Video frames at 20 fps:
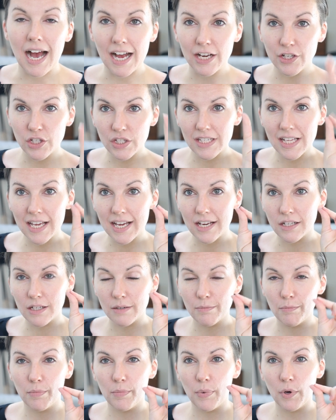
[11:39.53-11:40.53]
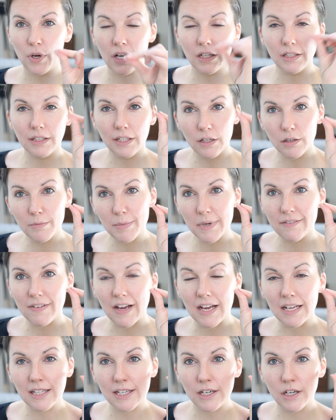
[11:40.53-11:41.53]
I just like to put a little bit of
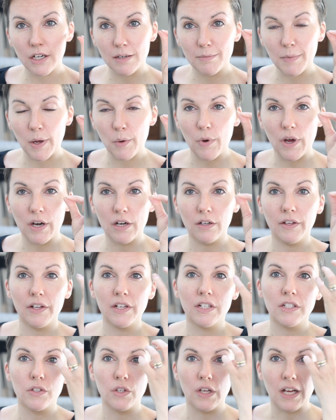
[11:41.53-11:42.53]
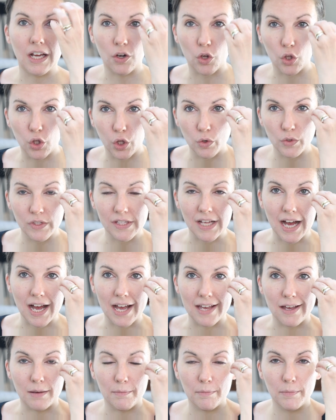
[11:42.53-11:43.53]
eyeliner in my waterline to kind of close the
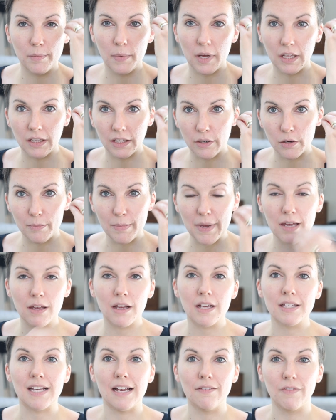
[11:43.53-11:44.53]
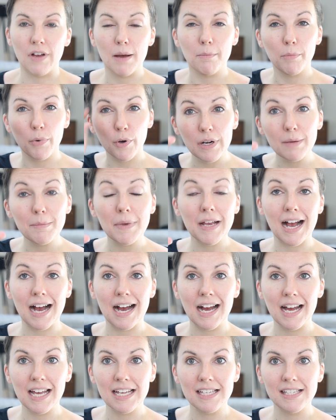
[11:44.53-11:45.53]
eye up a little bit because I've got pretty big
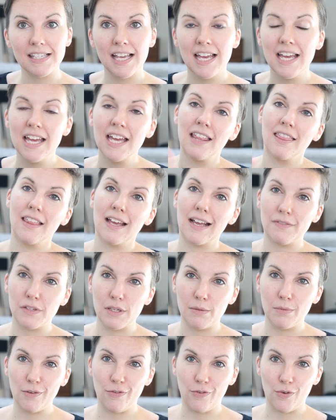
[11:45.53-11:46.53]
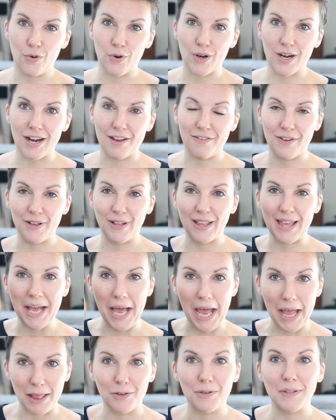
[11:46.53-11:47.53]
eyes. Like I've said before, I feel
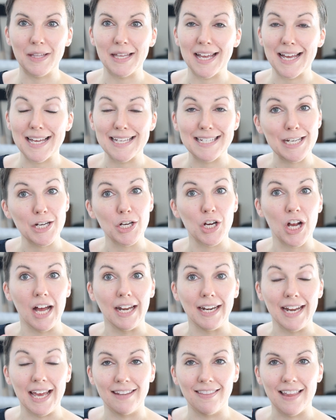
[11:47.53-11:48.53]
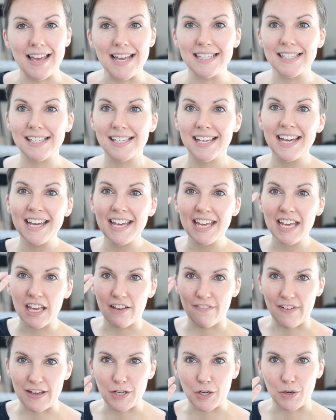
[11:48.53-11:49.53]
like I look like a deer caught in headlights
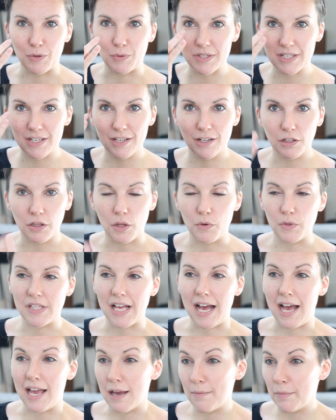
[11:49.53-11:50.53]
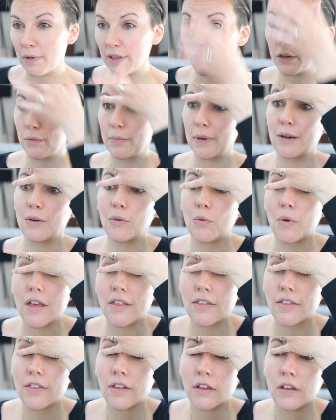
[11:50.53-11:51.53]
if I don't close the eye up a little bit
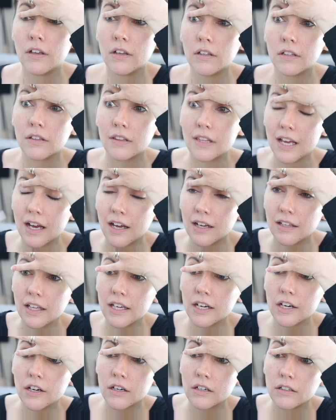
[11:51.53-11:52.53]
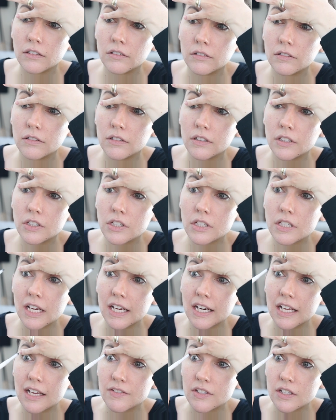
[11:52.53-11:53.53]
with the eyeliner. Just
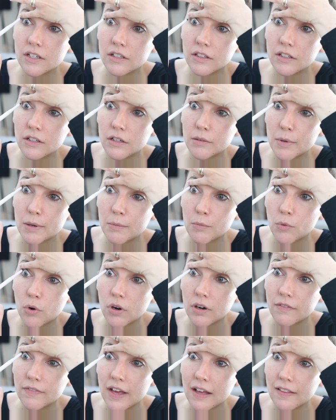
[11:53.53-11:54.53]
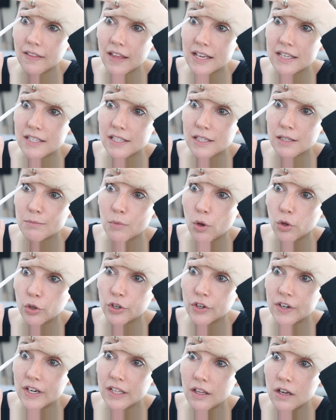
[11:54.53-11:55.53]
kind of gives it a little bit more of that like
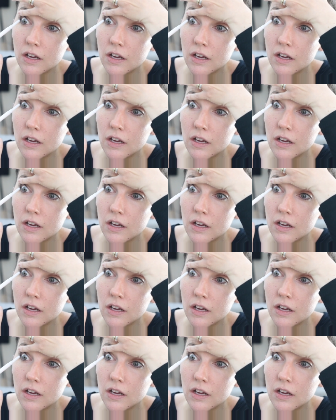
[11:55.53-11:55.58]
smoldery